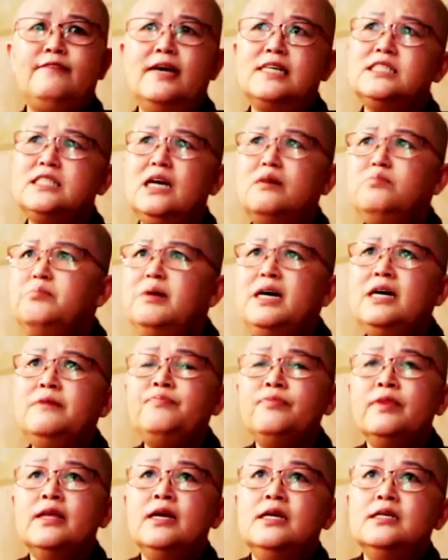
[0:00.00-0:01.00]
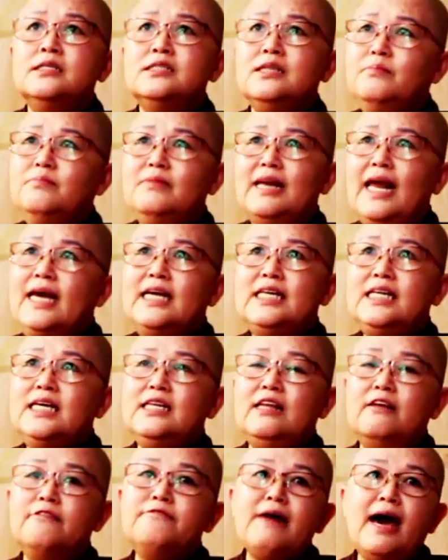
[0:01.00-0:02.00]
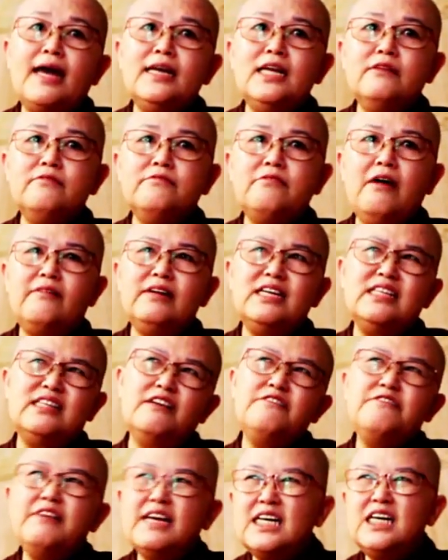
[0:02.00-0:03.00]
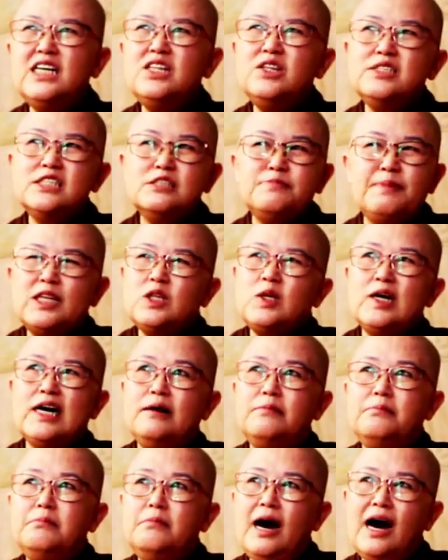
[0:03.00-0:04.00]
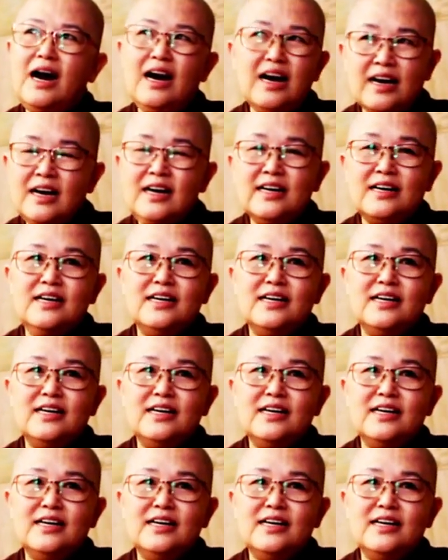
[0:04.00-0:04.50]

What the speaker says: for example, some lady, they find it very difficult to speak to a monk.